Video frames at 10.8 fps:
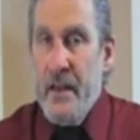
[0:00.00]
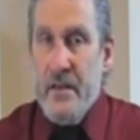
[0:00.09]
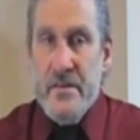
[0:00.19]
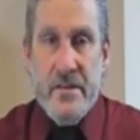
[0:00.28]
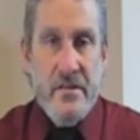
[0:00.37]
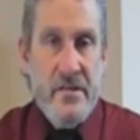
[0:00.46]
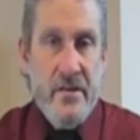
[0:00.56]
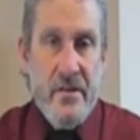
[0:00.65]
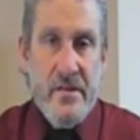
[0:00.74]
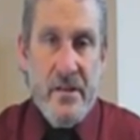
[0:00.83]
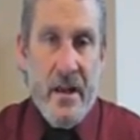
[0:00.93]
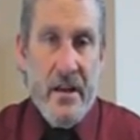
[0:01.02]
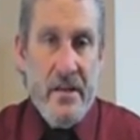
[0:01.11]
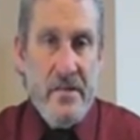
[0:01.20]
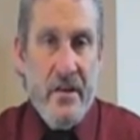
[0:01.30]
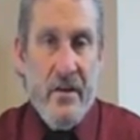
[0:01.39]
Now, since those
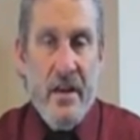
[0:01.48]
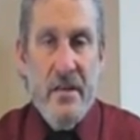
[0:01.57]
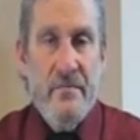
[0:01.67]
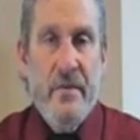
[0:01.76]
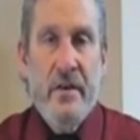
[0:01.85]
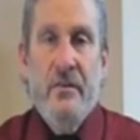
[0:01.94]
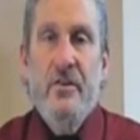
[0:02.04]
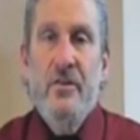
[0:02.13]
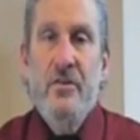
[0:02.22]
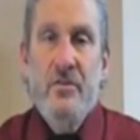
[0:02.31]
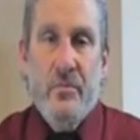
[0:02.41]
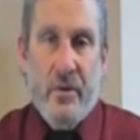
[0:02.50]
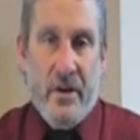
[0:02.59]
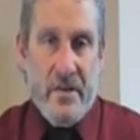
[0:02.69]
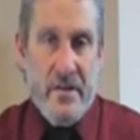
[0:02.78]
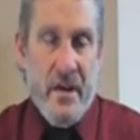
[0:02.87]
studies, there has been
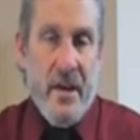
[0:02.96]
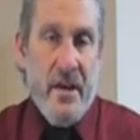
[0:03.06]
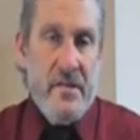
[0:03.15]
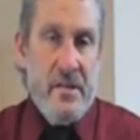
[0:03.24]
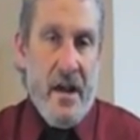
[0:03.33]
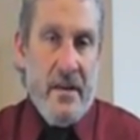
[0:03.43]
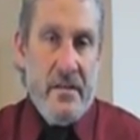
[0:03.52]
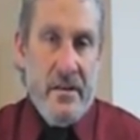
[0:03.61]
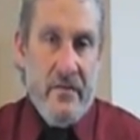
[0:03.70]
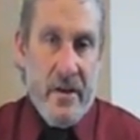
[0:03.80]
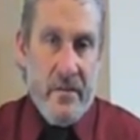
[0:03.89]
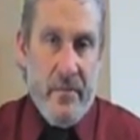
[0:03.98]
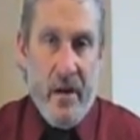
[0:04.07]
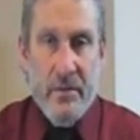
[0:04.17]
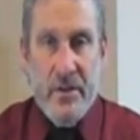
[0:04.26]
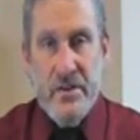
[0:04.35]
numerous scientific
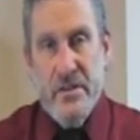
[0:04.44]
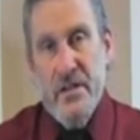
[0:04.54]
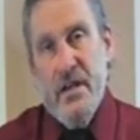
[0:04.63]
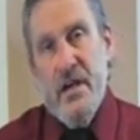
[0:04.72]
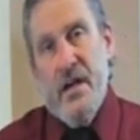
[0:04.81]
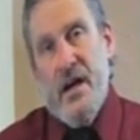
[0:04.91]
published